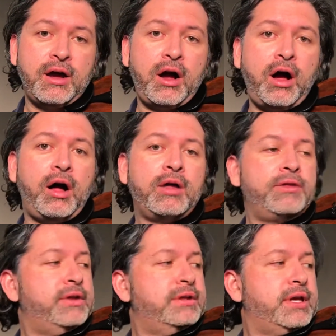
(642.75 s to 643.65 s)
All
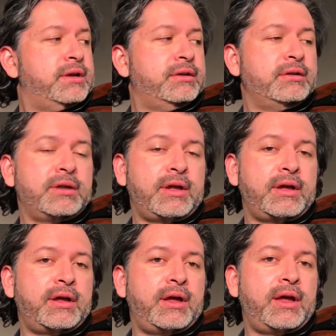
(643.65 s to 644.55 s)
the little
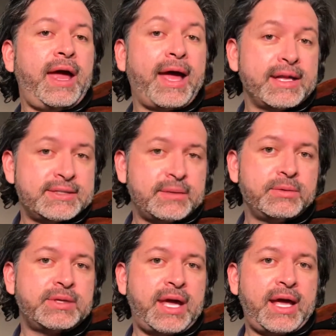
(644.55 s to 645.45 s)
ants, and we
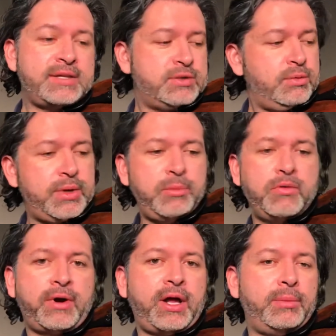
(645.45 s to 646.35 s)
say ants, we move
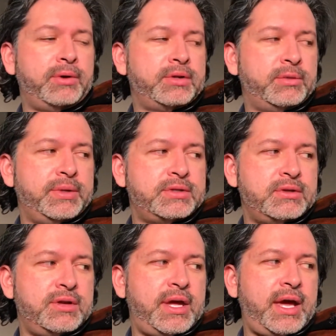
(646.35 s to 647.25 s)
our elbow a little bit to
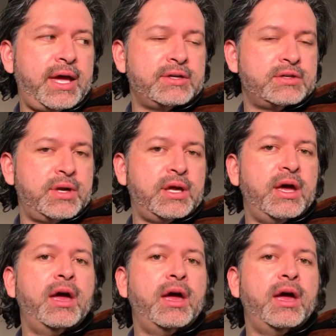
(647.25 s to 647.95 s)
the A string.